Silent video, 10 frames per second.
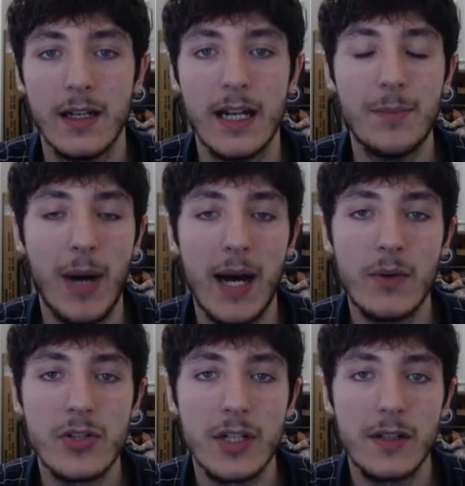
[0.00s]
In
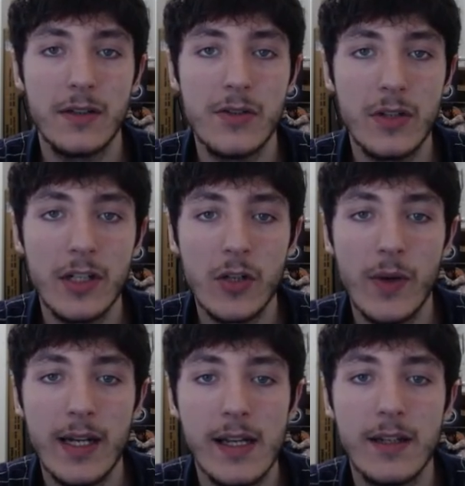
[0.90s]
PowerShell, you can
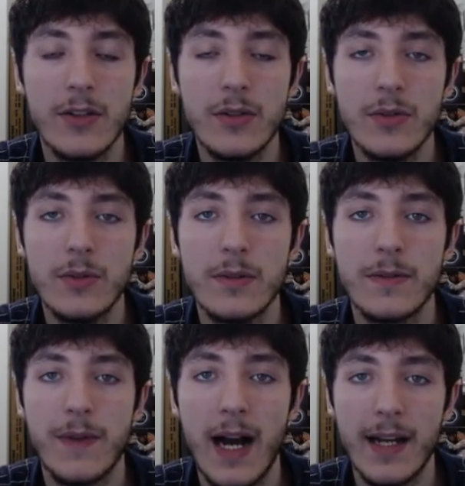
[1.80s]
create a new
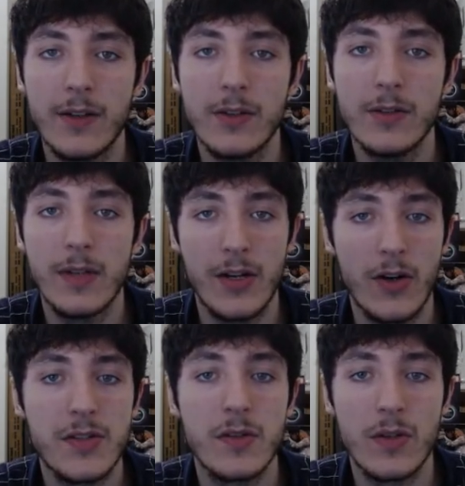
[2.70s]
file and
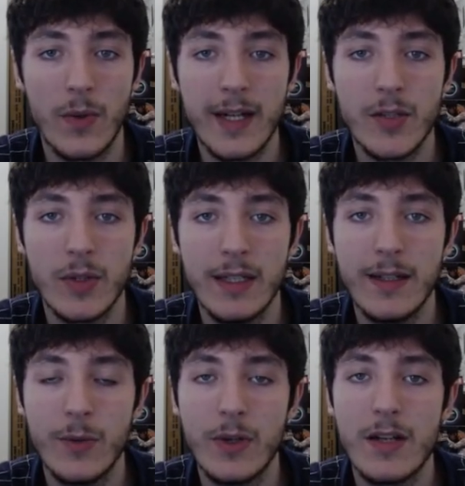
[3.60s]
also
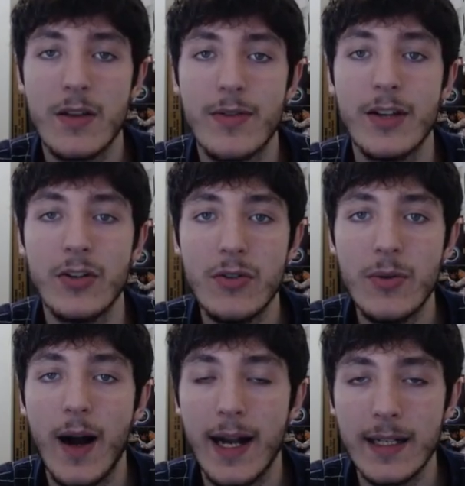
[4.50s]
directory with the
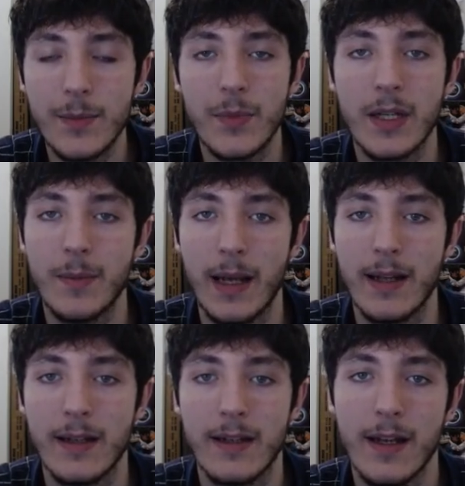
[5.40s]
new item
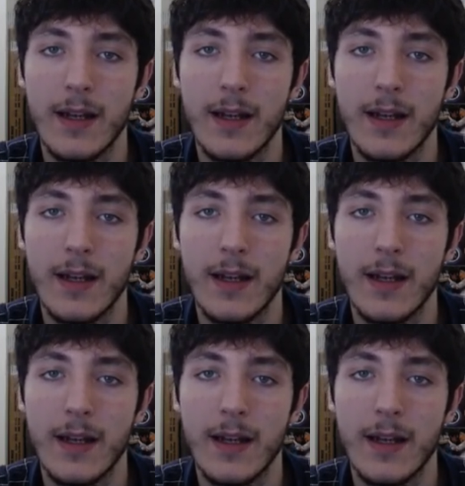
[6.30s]
command.